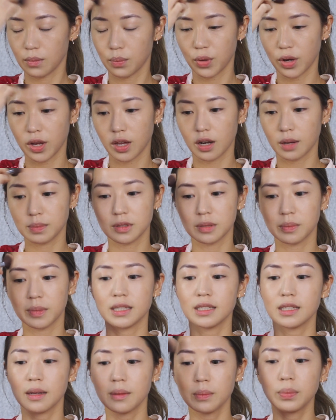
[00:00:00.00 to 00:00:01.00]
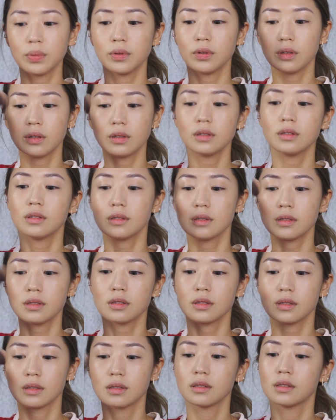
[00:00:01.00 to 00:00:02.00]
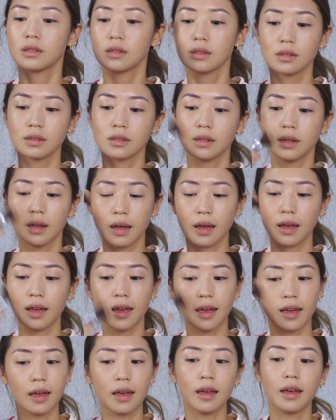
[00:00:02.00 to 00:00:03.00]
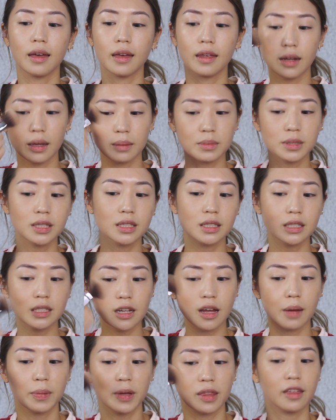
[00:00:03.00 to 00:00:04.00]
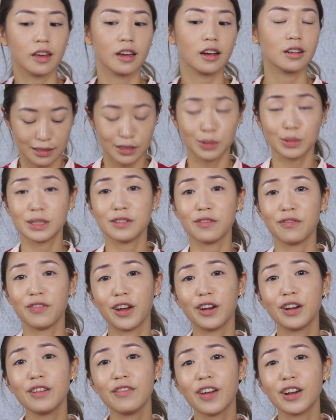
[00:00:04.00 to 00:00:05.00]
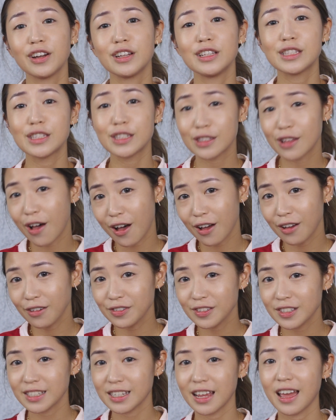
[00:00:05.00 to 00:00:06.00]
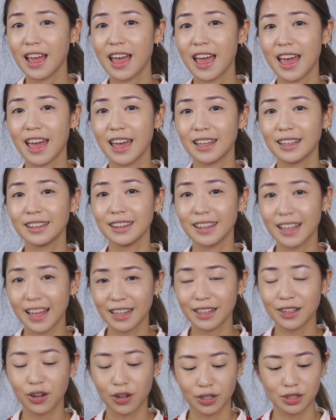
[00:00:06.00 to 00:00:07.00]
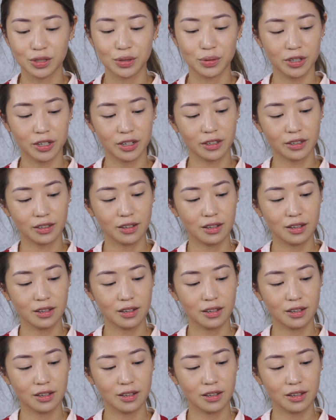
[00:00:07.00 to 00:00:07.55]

Bring it up to my temples. and I'm stopping there. So it's a very, very soft and light contour.